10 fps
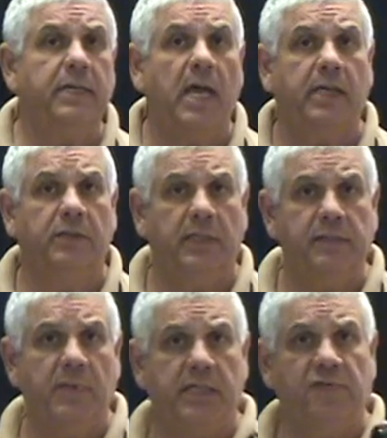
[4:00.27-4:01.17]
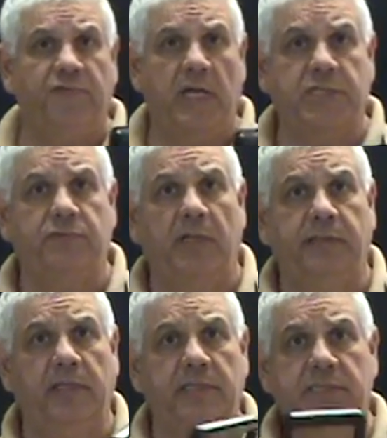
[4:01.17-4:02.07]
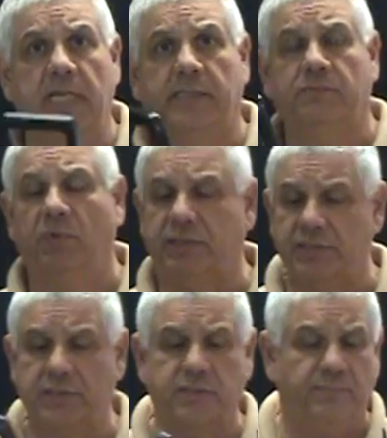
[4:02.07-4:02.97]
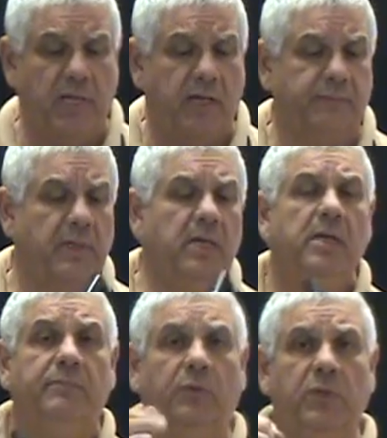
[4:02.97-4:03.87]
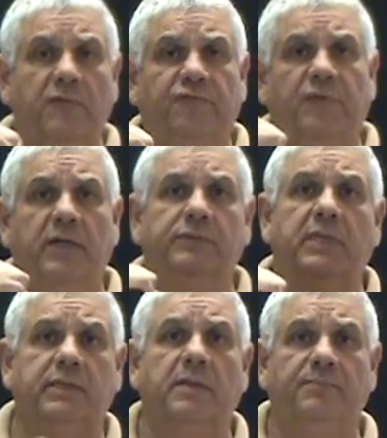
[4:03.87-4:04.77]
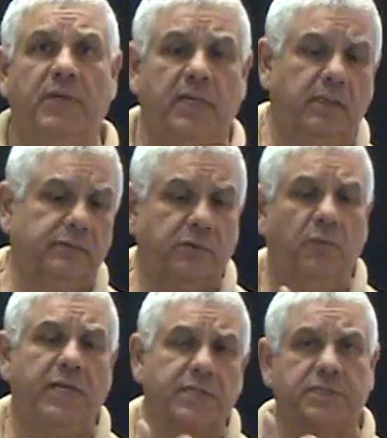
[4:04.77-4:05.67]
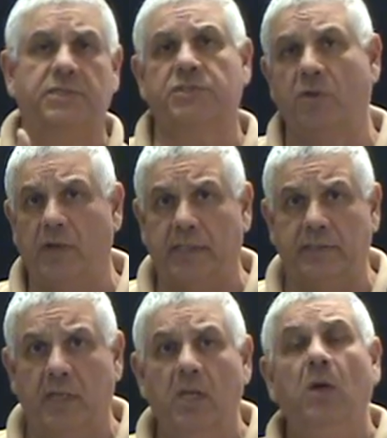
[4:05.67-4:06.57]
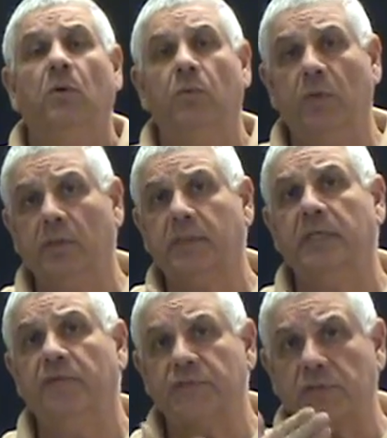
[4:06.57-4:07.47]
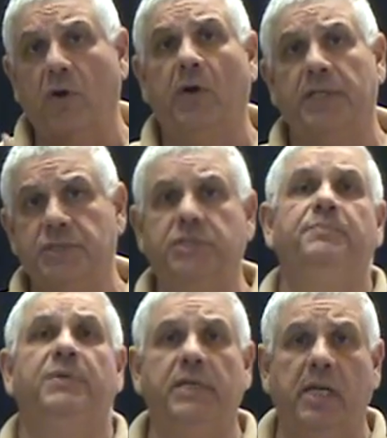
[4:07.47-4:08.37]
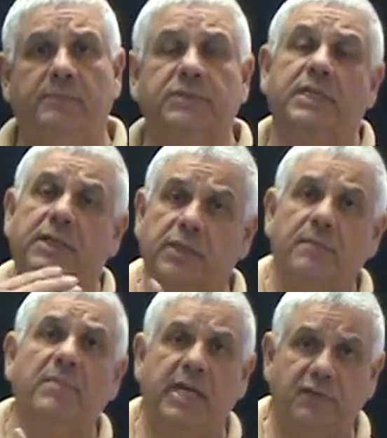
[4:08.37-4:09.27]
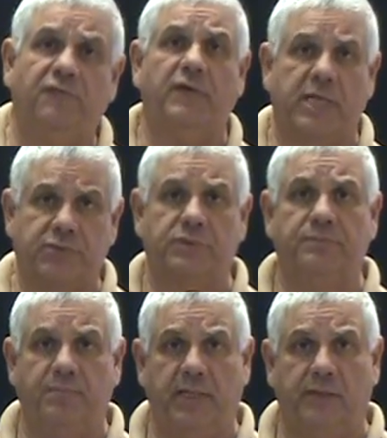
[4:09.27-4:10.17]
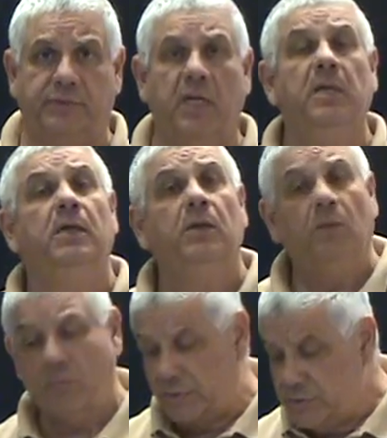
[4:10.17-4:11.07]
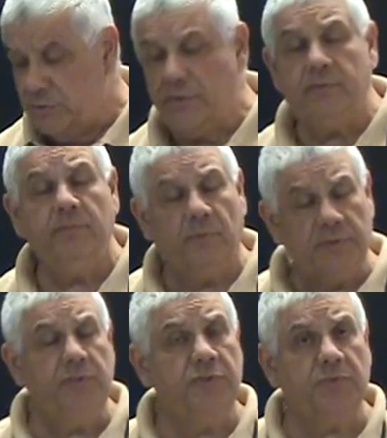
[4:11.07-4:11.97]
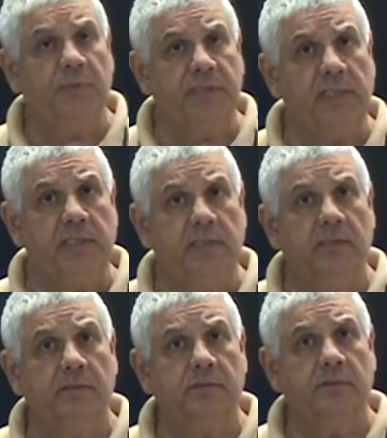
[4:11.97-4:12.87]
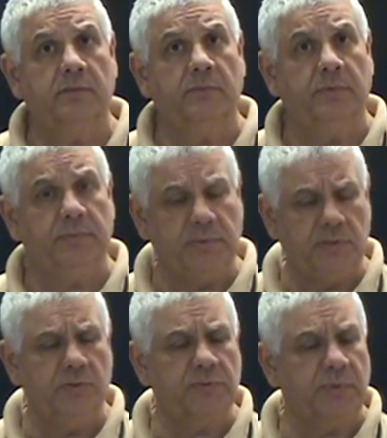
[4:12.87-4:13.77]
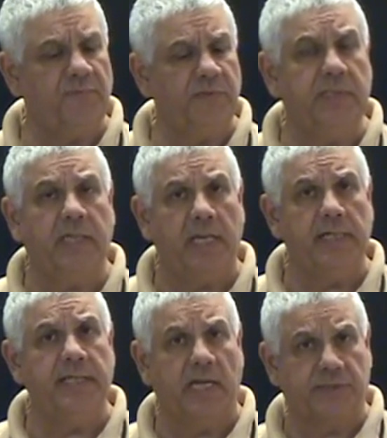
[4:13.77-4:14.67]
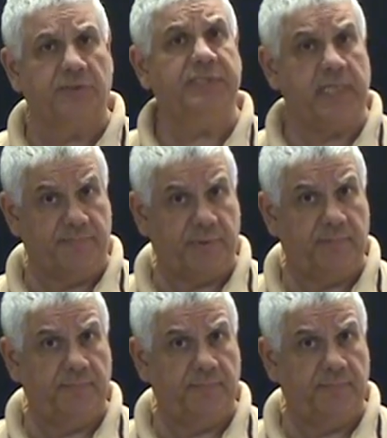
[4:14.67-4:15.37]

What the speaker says: a knock on any manufacturer out there, that's not what this is about, but we have found that the bail, the way it's designed, will give us higher GPMs than another manufacturer's bail when we use with the Vindicator nozzle tip.